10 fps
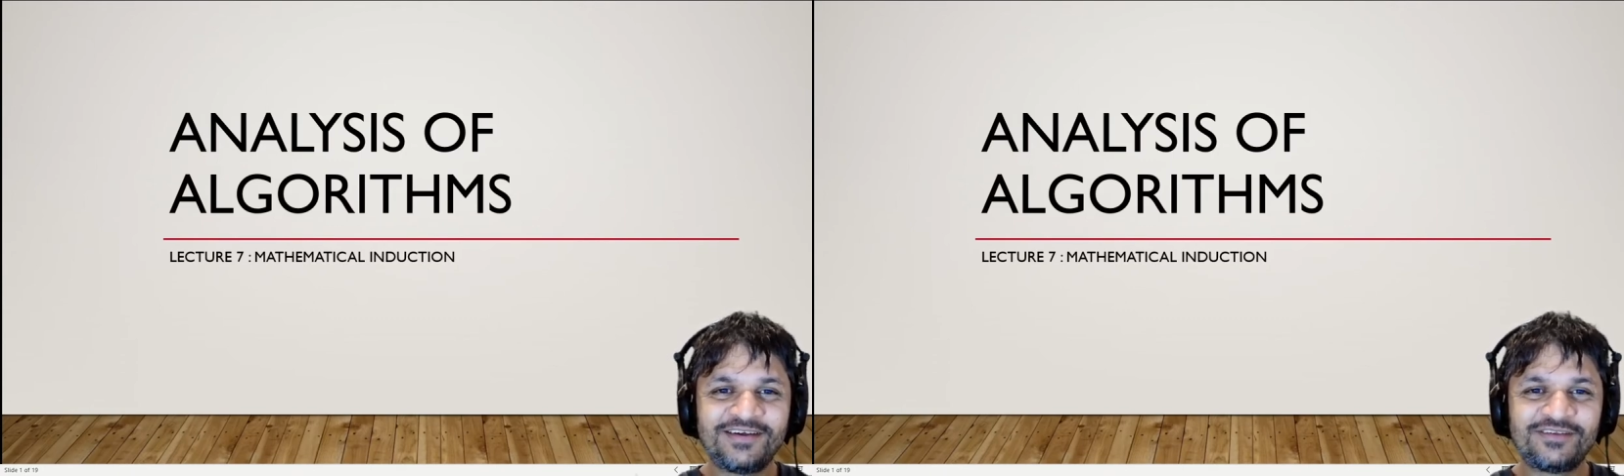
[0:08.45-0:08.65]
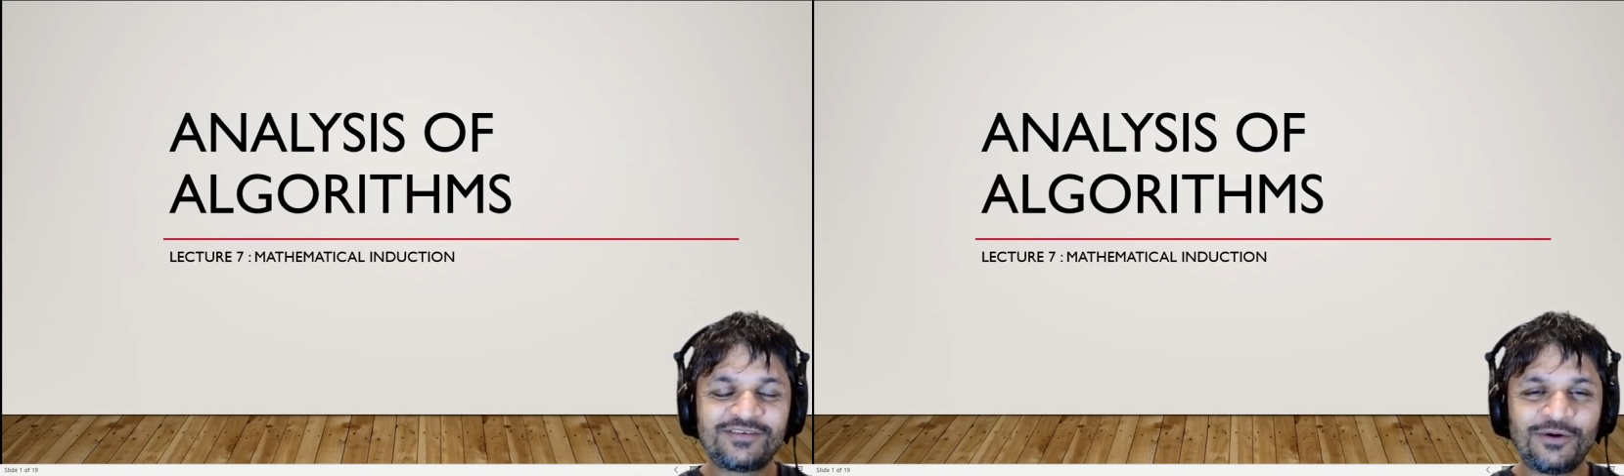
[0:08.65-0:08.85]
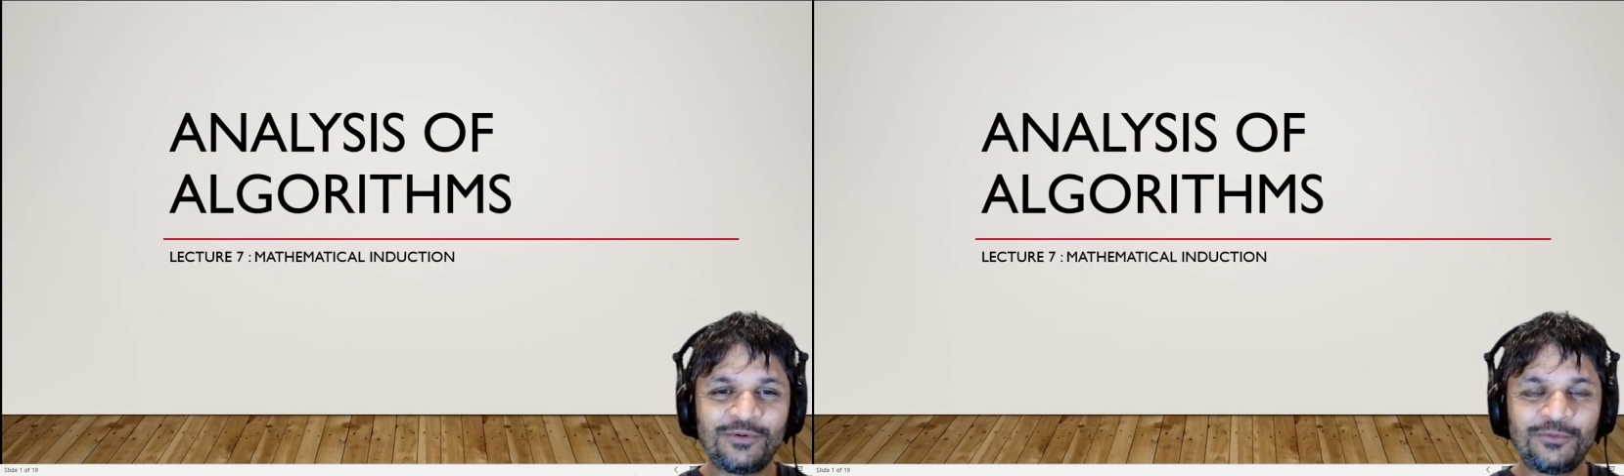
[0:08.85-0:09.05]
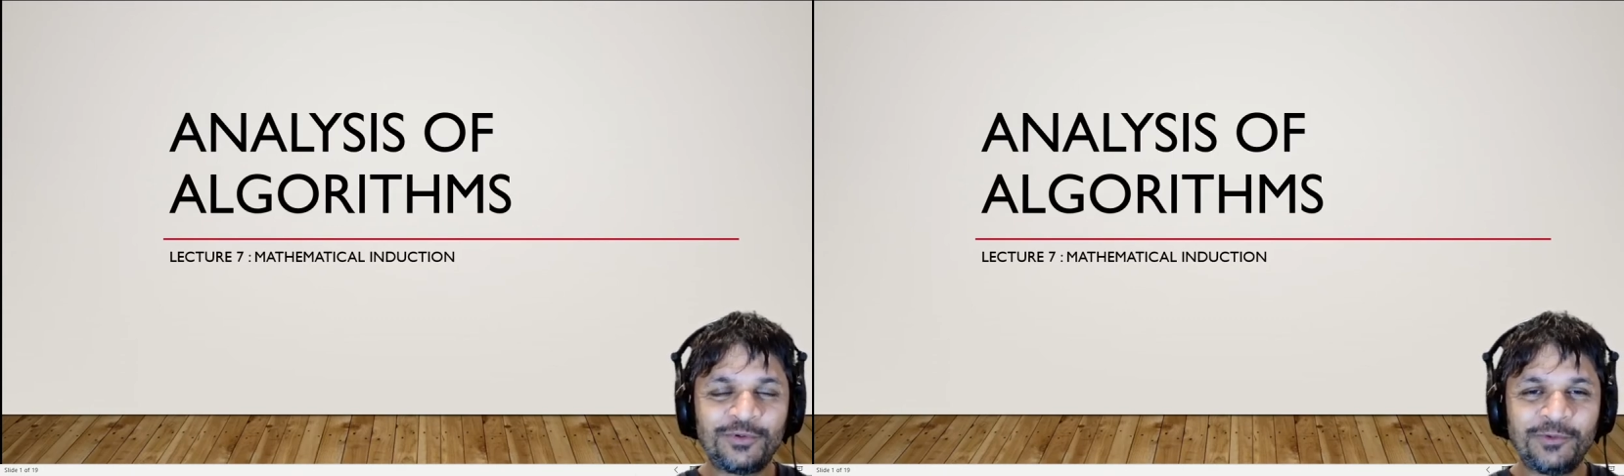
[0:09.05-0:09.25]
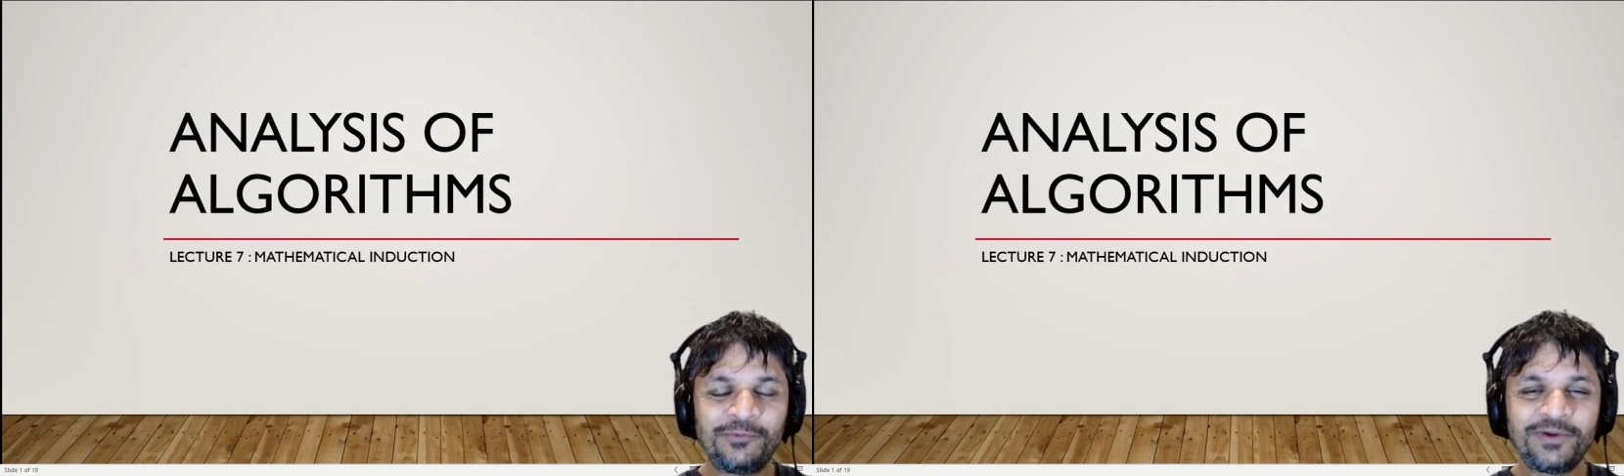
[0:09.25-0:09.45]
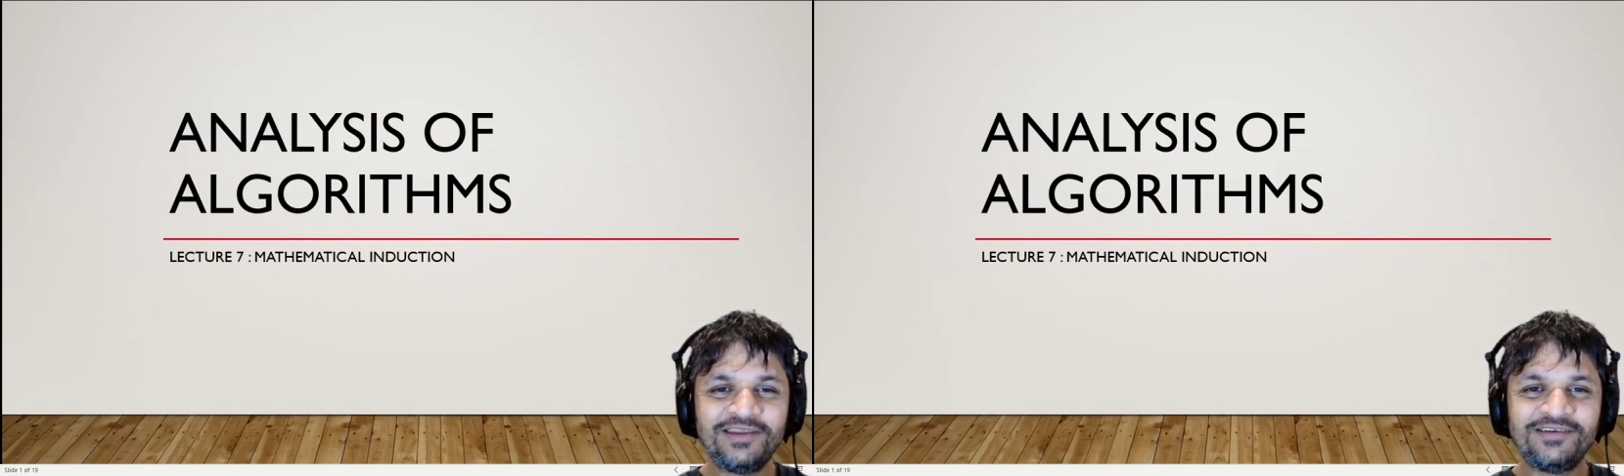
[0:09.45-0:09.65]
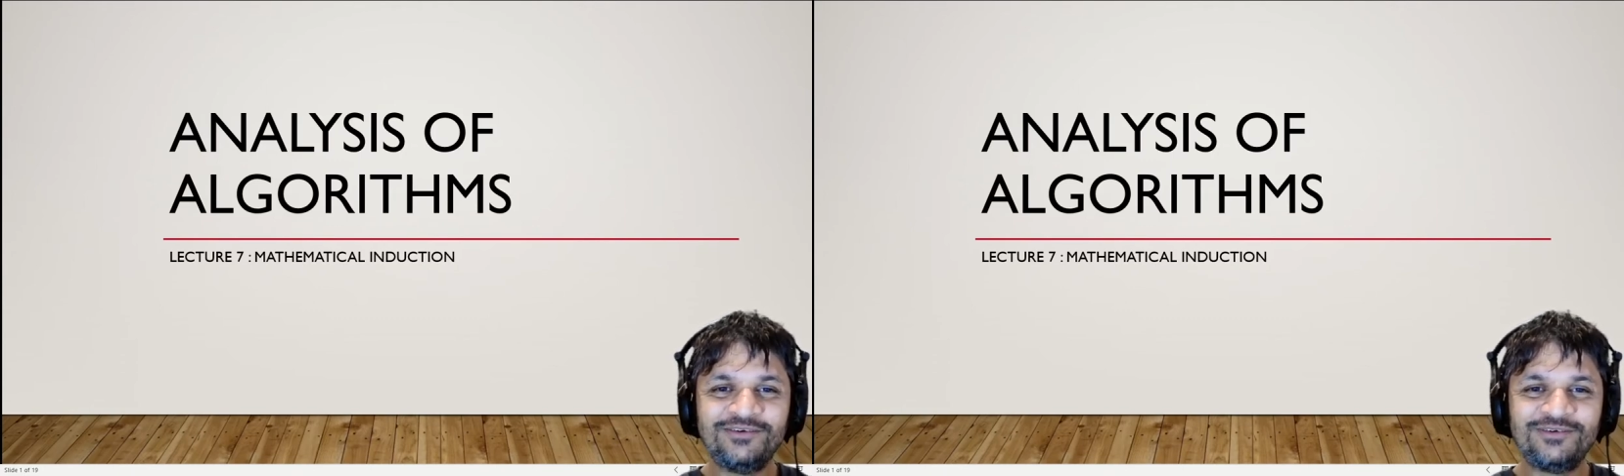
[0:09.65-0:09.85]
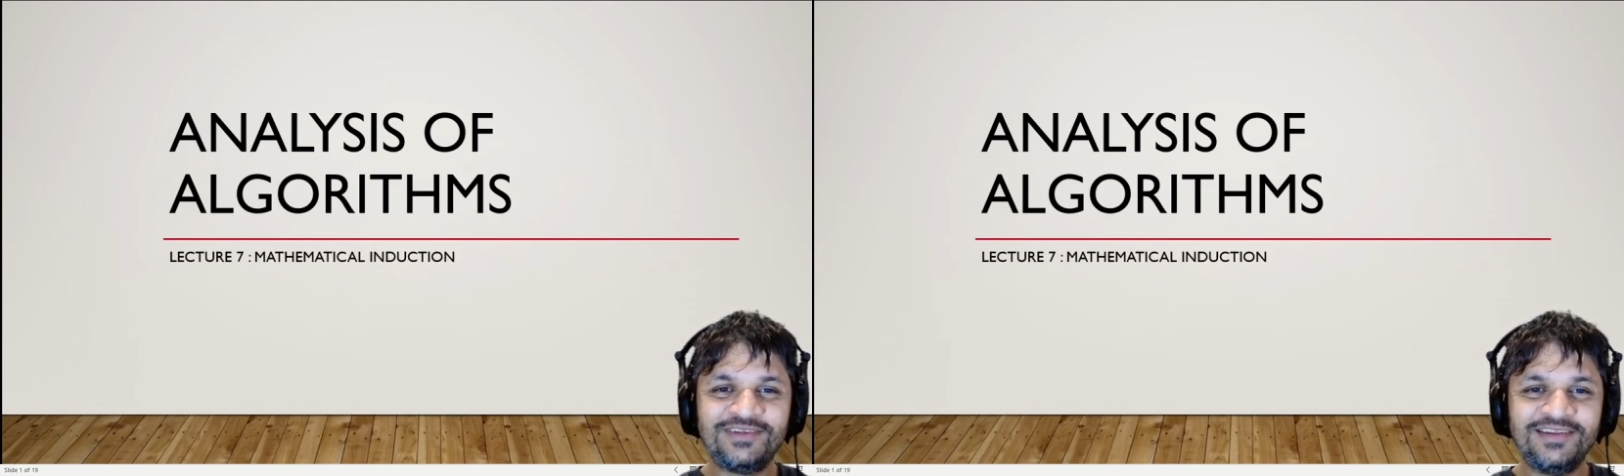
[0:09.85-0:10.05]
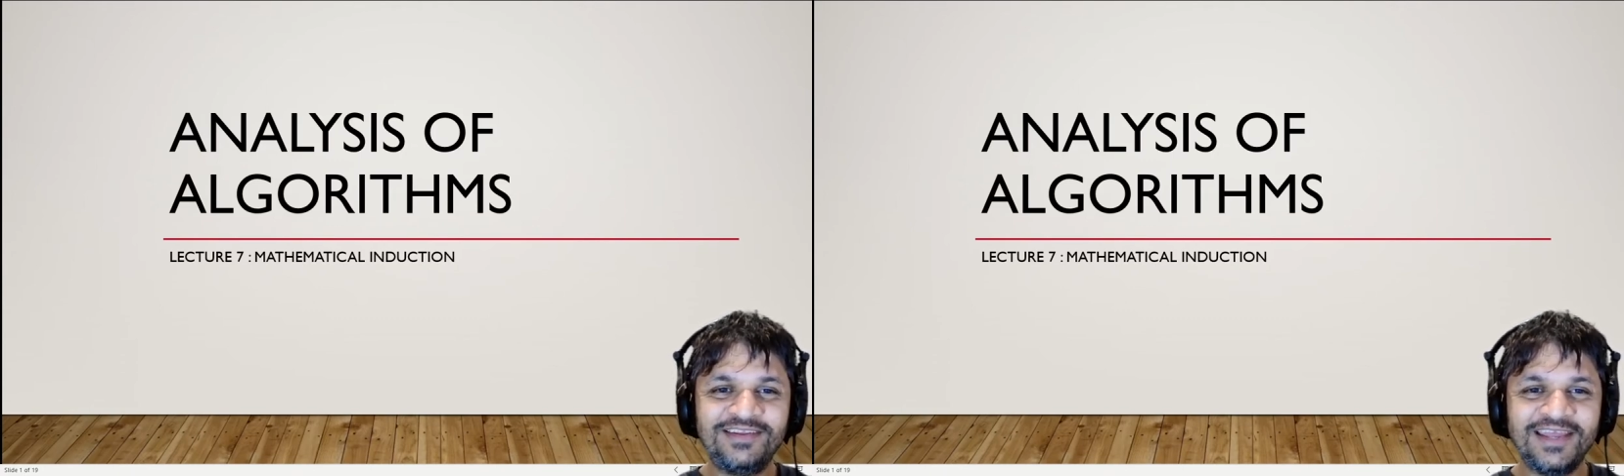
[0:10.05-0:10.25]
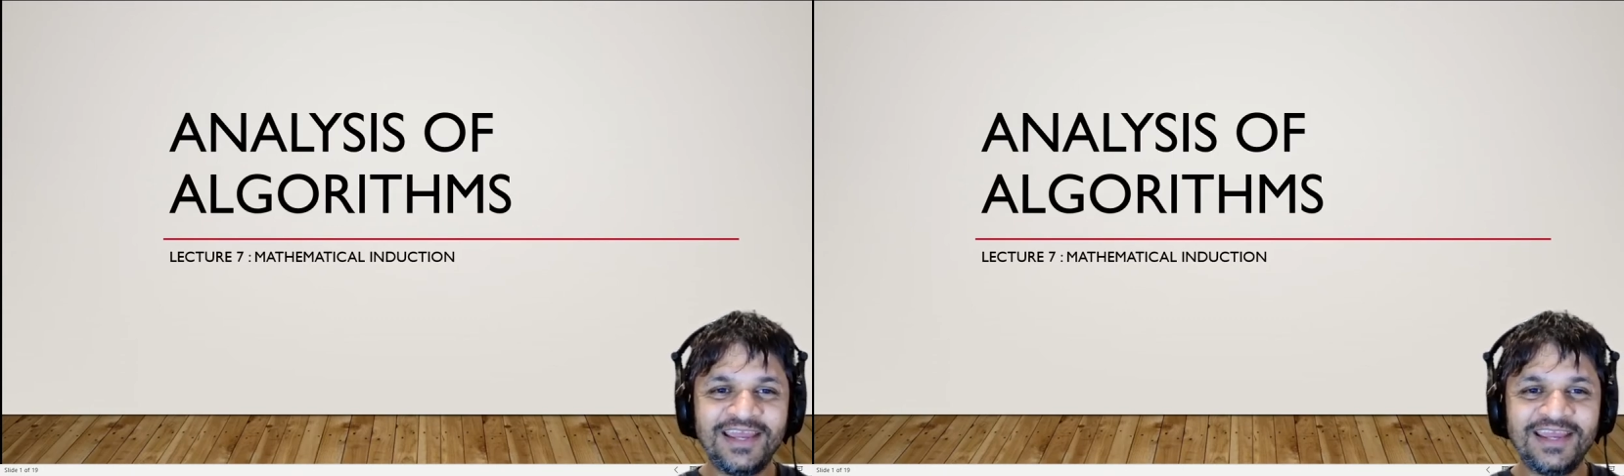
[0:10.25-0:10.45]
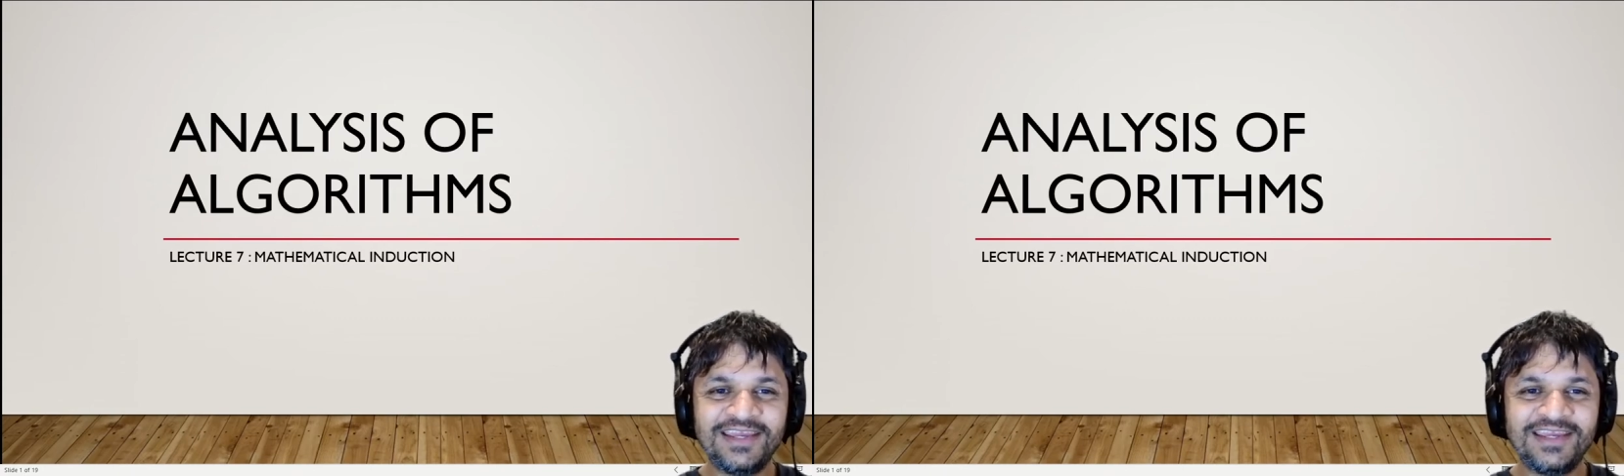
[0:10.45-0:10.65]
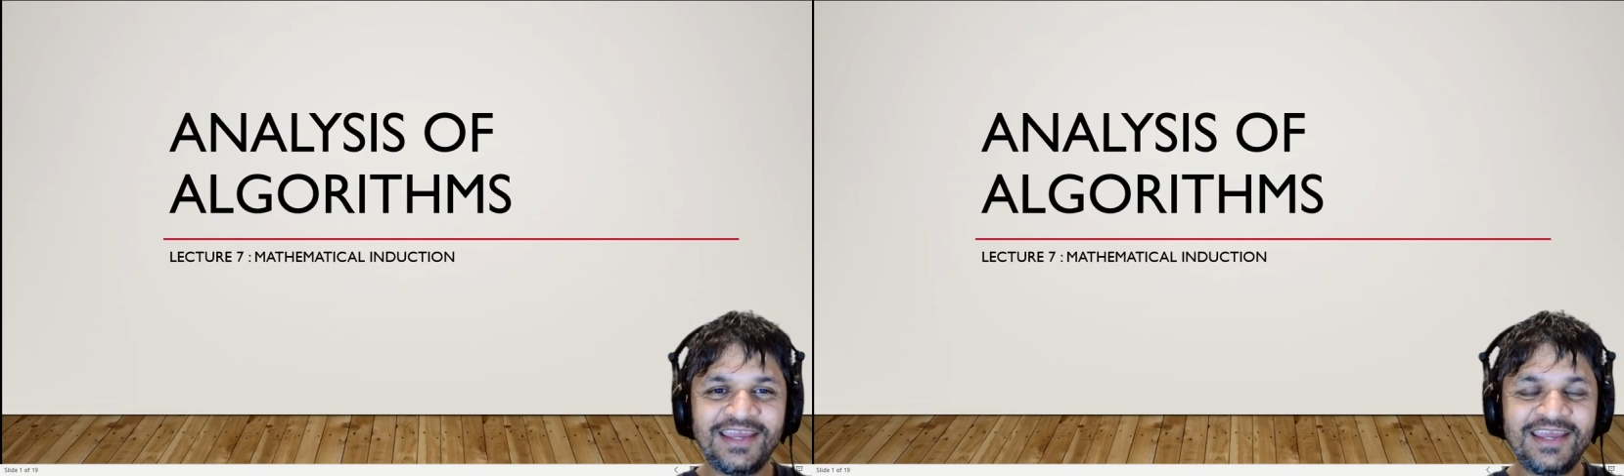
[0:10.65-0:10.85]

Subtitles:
So what we're going to do today